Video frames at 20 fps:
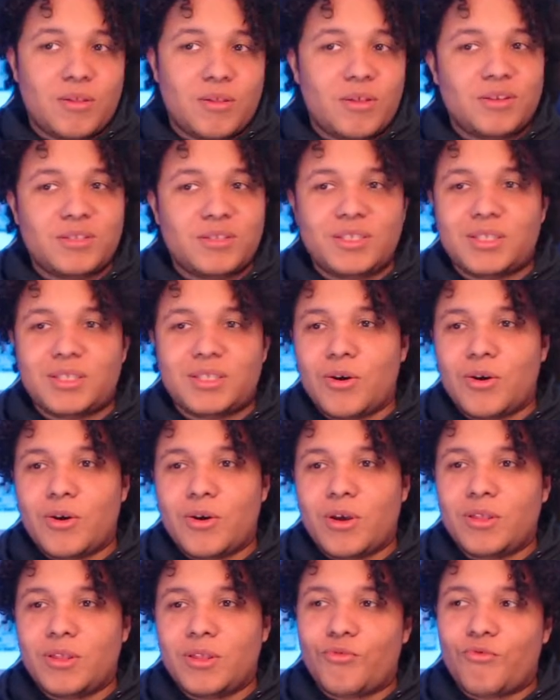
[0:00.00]
they're still
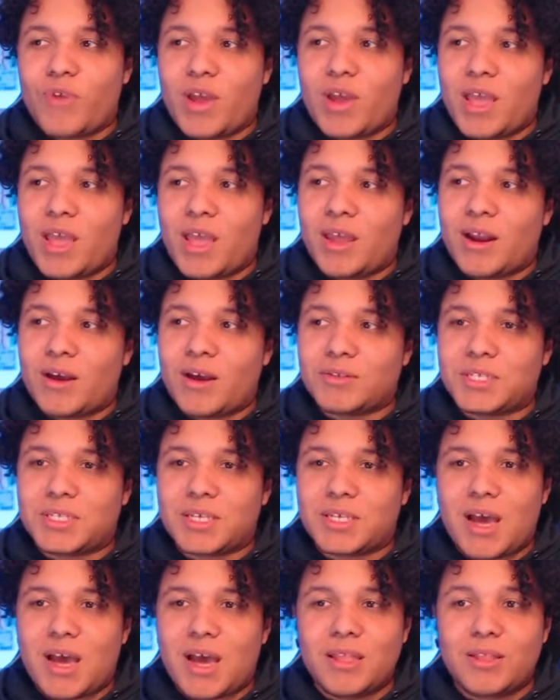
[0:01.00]
in the rain
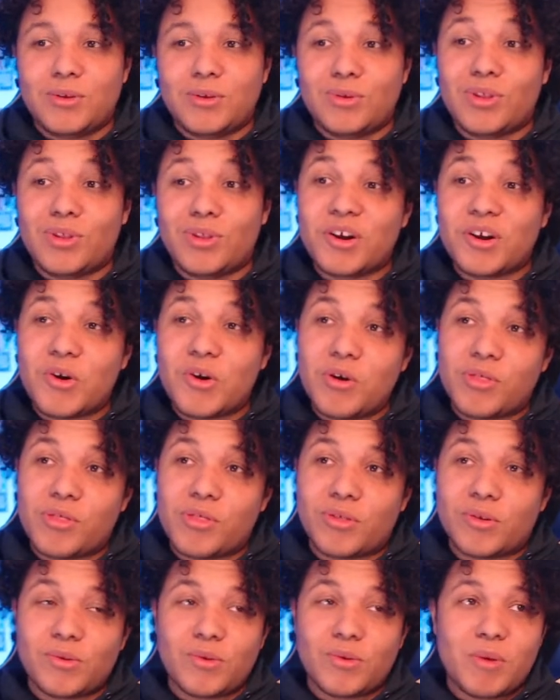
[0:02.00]
outside, dude. They're going
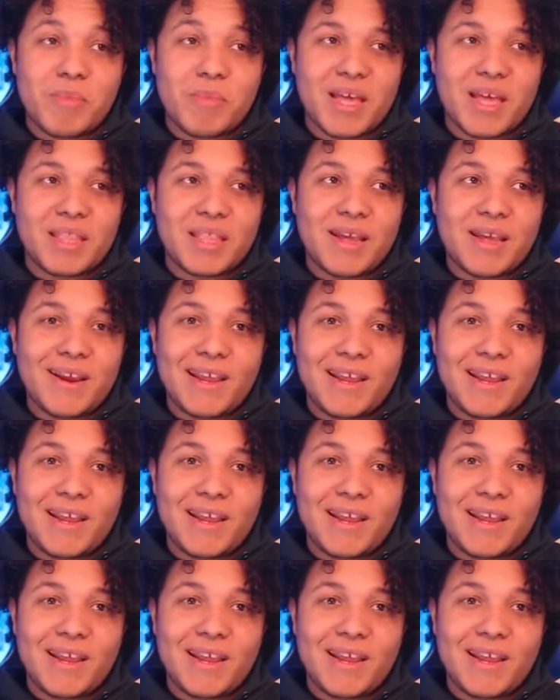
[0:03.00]
through it, man.